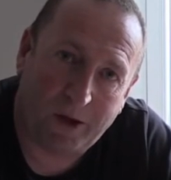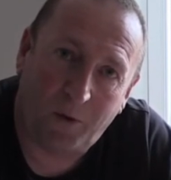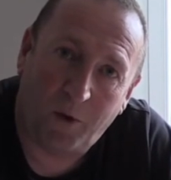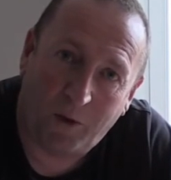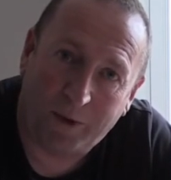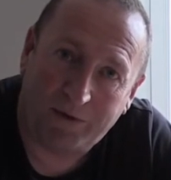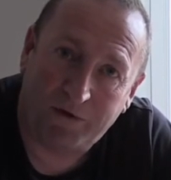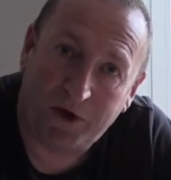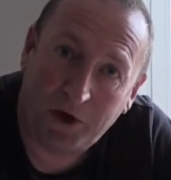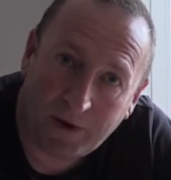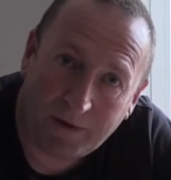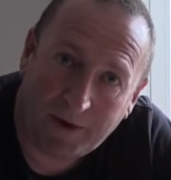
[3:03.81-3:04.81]
I will be
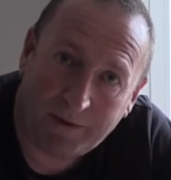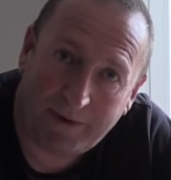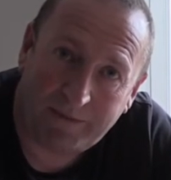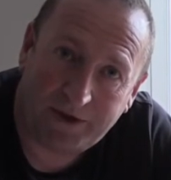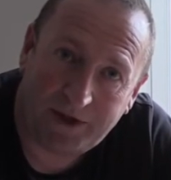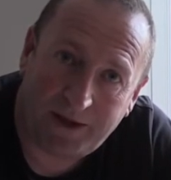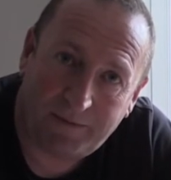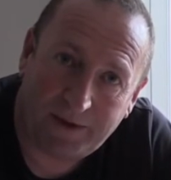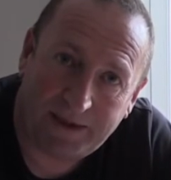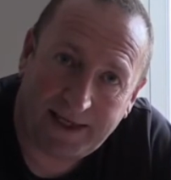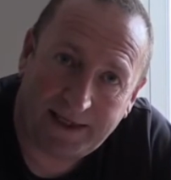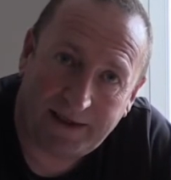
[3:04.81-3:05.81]
renewing my membership and
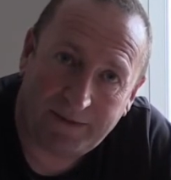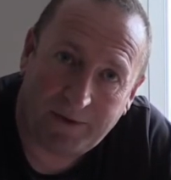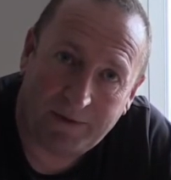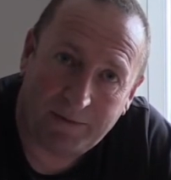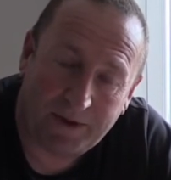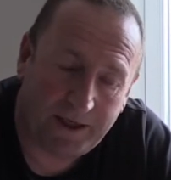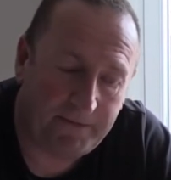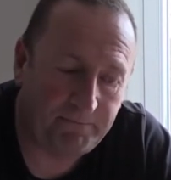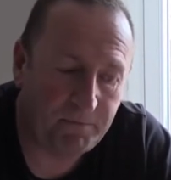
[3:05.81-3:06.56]
sending them my money.